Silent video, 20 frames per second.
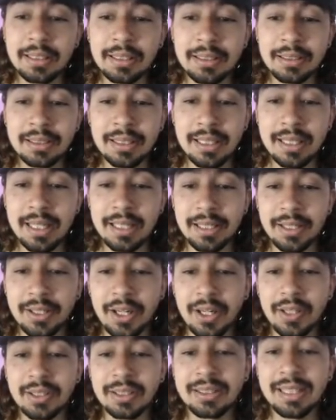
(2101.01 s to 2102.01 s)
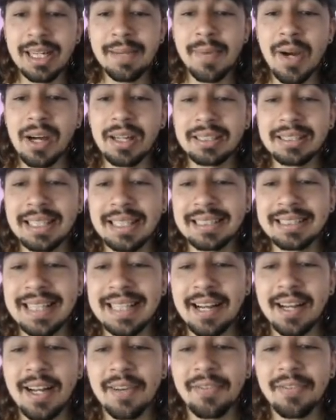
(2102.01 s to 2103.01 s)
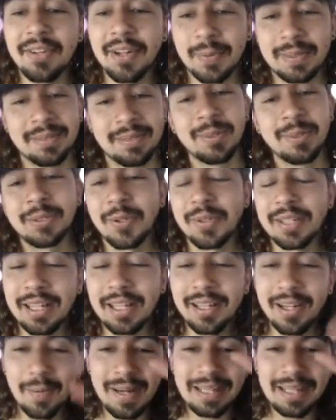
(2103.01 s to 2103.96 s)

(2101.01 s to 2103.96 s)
So there you go. Seamar says, Dan, I love the... We're talking a lot about